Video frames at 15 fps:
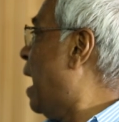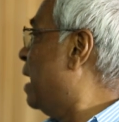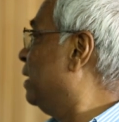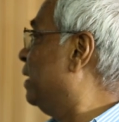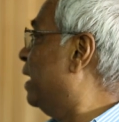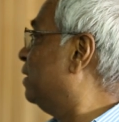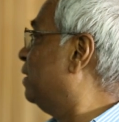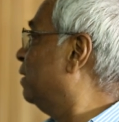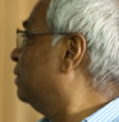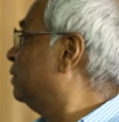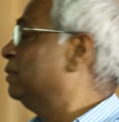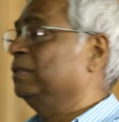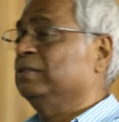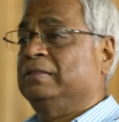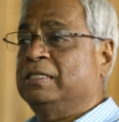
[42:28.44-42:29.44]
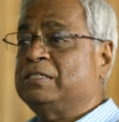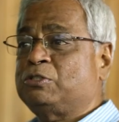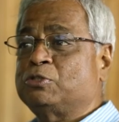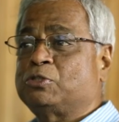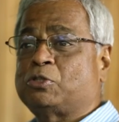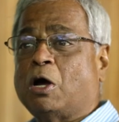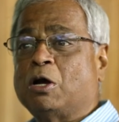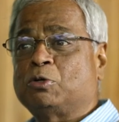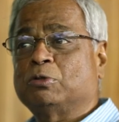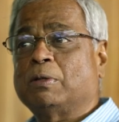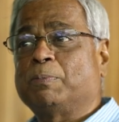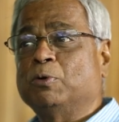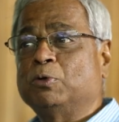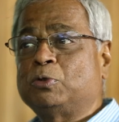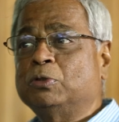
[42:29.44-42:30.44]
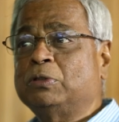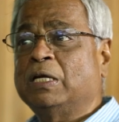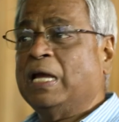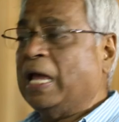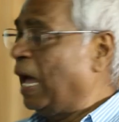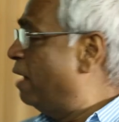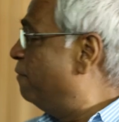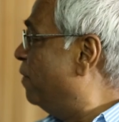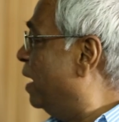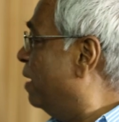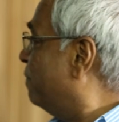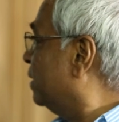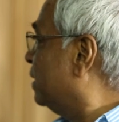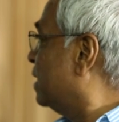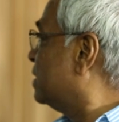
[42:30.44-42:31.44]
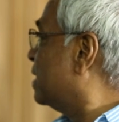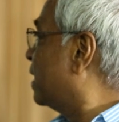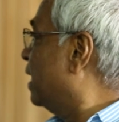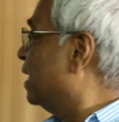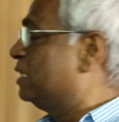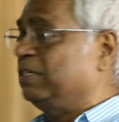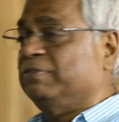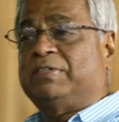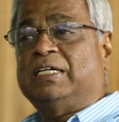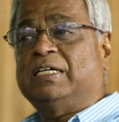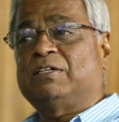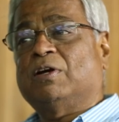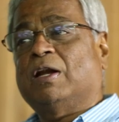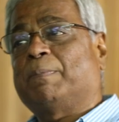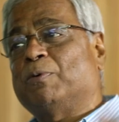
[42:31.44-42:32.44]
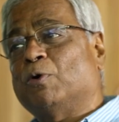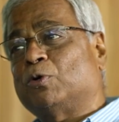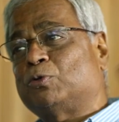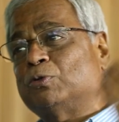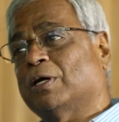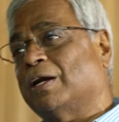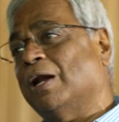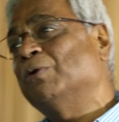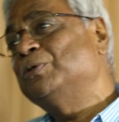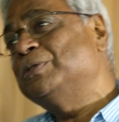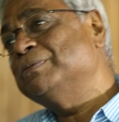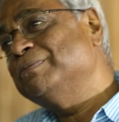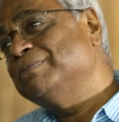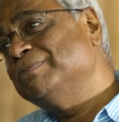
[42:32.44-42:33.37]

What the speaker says: and get this to talk to the Bluetooth, and whenever there is a connectivity, it will upload to the cloud.